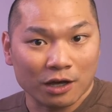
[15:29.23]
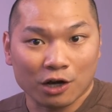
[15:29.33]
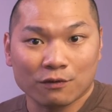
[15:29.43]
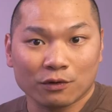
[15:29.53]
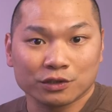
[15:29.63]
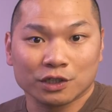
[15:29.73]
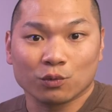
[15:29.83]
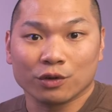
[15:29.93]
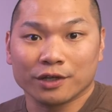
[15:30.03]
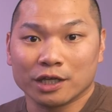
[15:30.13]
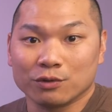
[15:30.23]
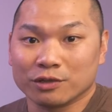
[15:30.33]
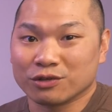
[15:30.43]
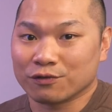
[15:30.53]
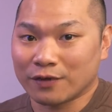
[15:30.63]
Undervolting will net you
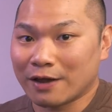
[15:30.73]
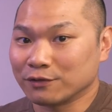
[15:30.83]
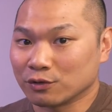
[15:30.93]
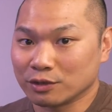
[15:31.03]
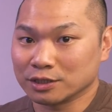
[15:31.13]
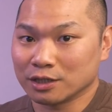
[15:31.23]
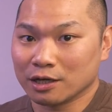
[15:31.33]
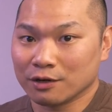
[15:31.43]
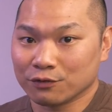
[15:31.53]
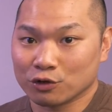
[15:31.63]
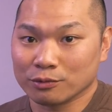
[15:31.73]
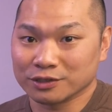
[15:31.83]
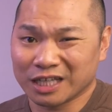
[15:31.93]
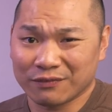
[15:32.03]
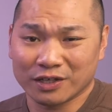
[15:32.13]
another 5 degrees of thermal
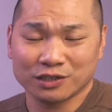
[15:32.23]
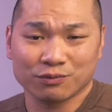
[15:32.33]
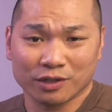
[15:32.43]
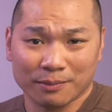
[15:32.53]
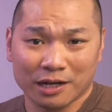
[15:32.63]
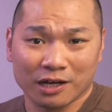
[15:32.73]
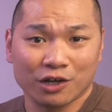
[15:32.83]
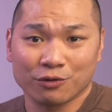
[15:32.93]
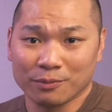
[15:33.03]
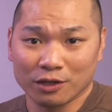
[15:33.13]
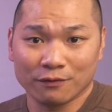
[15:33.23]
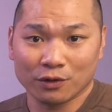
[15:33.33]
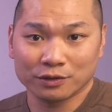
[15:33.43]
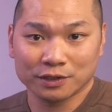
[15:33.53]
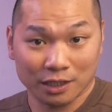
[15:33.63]
savings with about 100
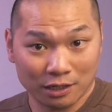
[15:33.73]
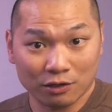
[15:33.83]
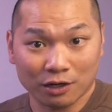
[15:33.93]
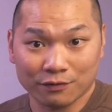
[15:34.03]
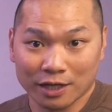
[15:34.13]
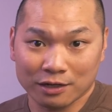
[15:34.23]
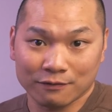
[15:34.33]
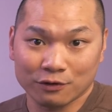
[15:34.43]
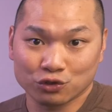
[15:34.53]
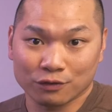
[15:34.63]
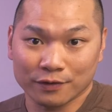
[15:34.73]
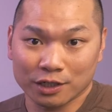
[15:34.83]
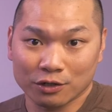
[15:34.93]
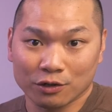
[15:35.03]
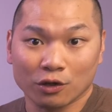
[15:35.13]
millivolts, and I'll cover that in a future
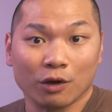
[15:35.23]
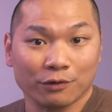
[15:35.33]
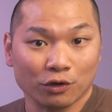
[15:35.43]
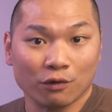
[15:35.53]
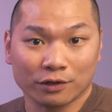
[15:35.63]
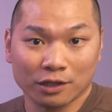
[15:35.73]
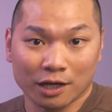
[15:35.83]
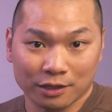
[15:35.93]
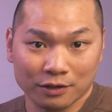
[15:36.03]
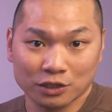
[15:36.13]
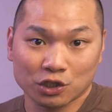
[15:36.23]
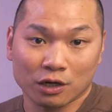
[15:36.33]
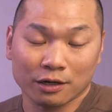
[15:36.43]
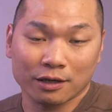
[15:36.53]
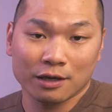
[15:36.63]
video along with overclocking this
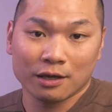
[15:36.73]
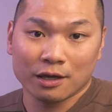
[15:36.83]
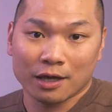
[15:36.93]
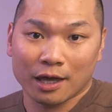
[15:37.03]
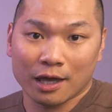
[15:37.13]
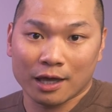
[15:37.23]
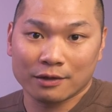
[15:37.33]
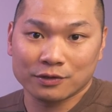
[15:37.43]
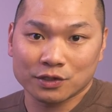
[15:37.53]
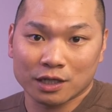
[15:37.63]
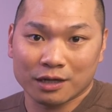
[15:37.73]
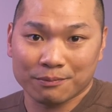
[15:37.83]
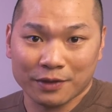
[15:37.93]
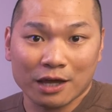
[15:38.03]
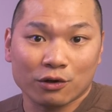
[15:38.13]
card. And
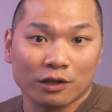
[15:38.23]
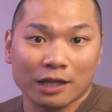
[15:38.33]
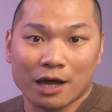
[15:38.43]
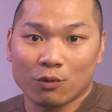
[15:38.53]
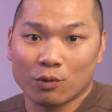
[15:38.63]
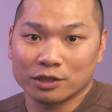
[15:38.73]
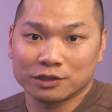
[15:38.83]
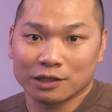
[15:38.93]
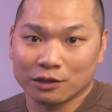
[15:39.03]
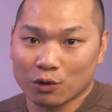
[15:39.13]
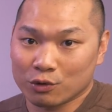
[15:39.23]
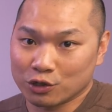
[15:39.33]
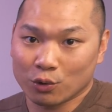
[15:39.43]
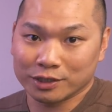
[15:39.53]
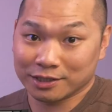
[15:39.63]
that'll allow one to lower
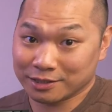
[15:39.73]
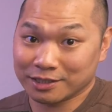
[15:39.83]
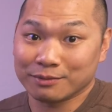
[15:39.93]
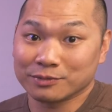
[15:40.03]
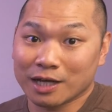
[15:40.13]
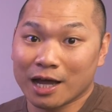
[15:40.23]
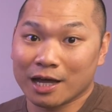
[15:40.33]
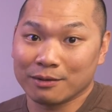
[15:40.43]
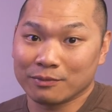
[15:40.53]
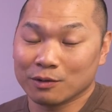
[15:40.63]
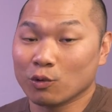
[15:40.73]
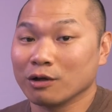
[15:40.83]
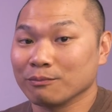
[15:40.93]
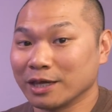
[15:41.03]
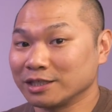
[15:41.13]
noise at the same time
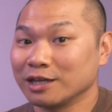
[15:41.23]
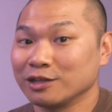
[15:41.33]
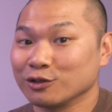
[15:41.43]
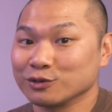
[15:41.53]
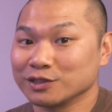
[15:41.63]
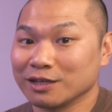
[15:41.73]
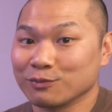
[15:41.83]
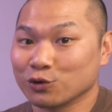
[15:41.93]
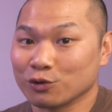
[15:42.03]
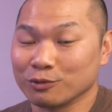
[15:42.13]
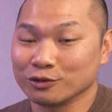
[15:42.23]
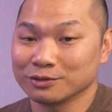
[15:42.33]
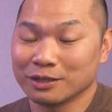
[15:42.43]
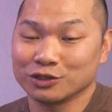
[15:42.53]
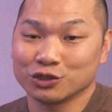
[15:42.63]
while maintaining those same
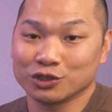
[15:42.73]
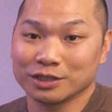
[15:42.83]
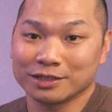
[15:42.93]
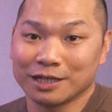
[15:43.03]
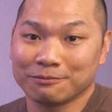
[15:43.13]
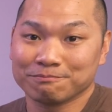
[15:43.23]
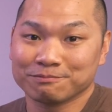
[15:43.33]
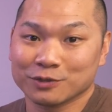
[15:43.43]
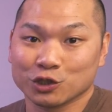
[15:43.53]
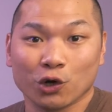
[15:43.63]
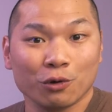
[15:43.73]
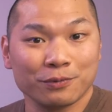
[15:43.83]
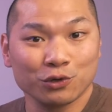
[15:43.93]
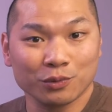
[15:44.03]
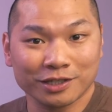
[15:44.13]
thermals mentioned just now. So
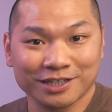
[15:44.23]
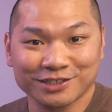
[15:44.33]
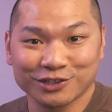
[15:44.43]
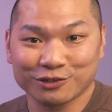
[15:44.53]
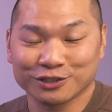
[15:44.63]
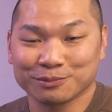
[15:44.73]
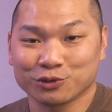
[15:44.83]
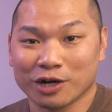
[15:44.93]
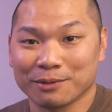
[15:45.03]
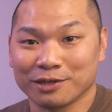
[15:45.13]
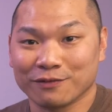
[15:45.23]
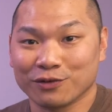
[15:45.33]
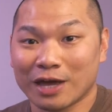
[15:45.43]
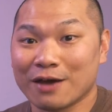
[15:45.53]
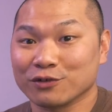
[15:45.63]
hope you would consider subscribing if
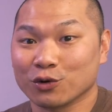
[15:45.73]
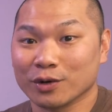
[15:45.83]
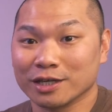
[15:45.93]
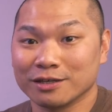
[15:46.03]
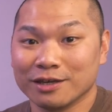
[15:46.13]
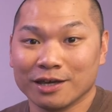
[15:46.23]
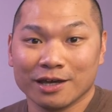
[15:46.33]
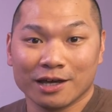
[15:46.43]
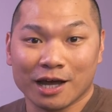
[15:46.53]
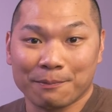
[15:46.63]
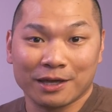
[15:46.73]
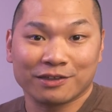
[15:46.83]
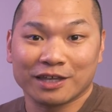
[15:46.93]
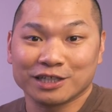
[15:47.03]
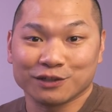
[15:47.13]
you haven't already. A big
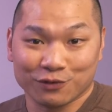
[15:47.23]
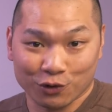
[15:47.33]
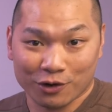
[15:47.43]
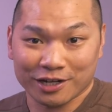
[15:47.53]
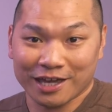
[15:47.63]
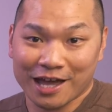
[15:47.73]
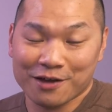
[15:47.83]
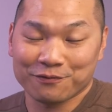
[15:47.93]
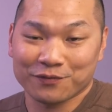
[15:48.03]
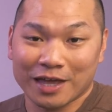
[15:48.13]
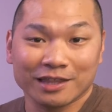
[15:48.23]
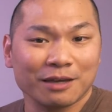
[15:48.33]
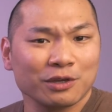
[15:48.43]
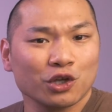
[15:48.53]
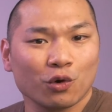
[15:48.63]
thanks if you already have. And
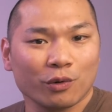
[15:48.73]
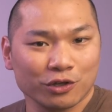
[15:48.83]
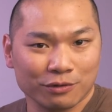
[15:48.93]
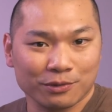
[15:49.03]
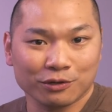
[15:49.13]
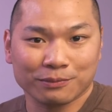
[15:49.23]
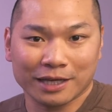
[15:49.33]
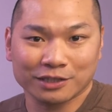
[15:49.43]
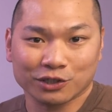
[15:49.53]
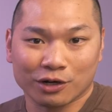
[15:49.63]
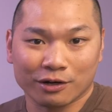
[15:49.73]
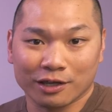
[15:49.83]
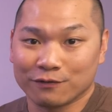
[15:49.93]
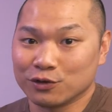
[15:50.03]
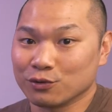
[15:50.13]
let me know what your build plans are
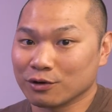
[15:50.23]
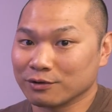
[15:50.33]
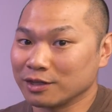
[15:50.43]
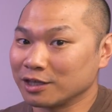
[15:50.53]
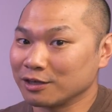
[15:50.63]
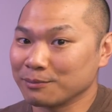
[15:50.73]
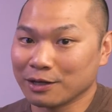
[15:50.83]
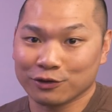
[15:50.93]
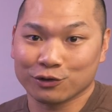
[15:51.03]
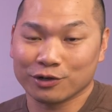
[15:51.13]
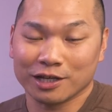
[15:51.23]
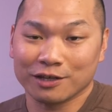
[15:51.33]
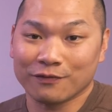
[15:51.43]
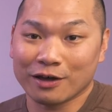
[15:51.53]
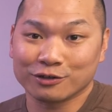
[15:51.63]
if you are thinking about the
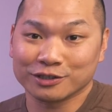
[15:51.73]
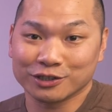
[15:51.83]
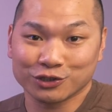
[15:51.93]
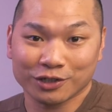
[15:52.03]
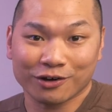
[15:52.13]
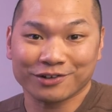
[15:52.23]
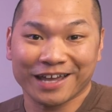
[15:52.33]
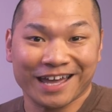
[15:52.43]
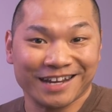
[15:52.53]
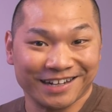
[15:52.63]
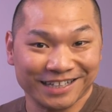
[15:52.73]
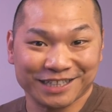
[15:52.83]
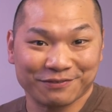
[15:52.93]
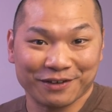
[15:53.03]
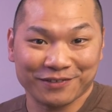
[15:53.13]
3080 Founders Edition card and an
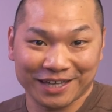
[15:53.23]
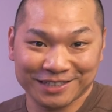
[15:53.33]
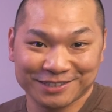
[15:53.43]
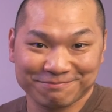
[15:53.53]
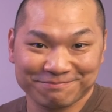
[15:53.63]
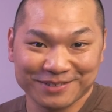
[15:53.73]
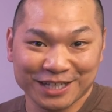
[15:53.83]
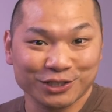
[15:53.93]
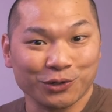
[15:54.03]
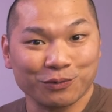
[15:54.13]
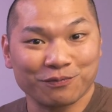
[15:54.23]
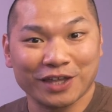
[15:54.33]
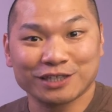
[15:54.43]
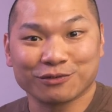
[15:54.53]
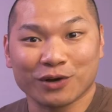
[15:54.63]
SFF case. So
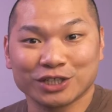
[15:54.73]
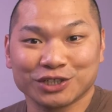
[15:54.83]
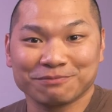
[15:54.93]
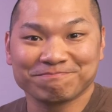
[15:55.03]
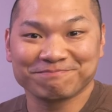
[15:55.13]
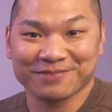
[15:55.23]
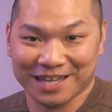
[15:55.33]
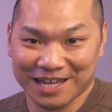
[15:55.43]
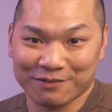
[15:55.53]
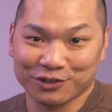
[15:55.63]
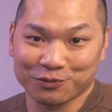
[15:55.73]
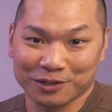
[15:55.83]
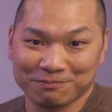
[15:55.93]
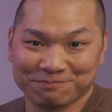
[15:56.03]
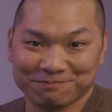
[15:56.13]
thanks for watching and have a good one.